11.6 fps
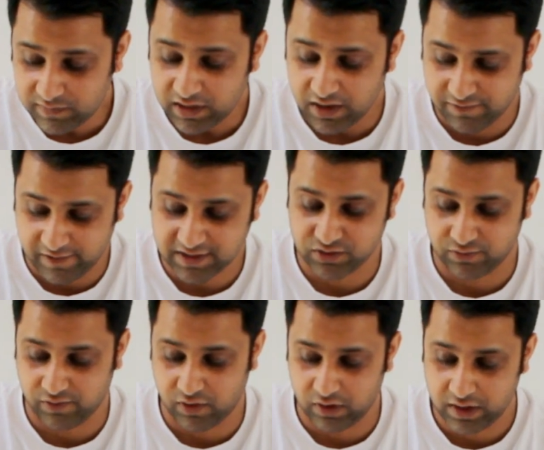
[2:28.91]
first of
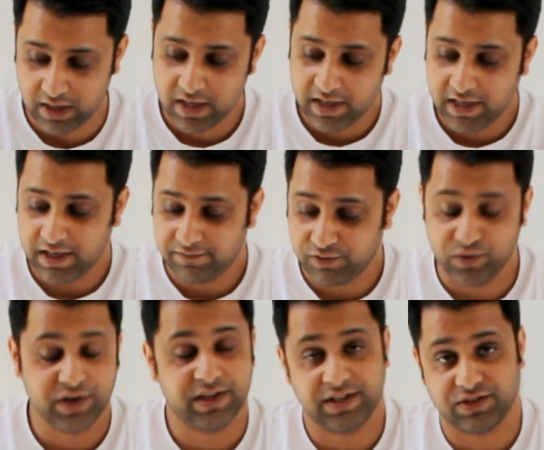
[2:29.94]
all, if you
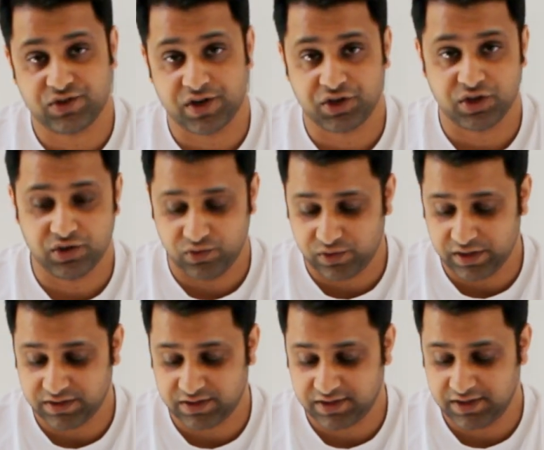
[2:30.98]
read the instruction, you can
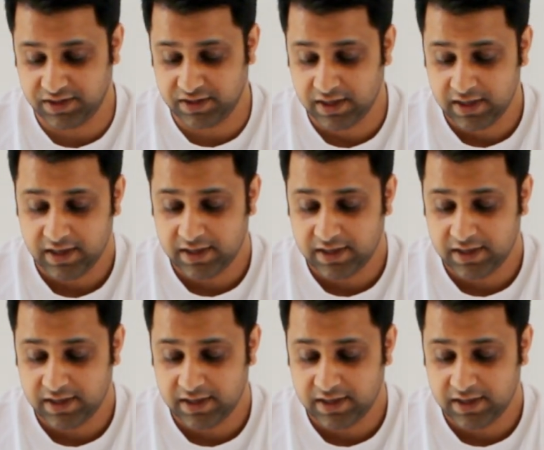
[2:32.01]
see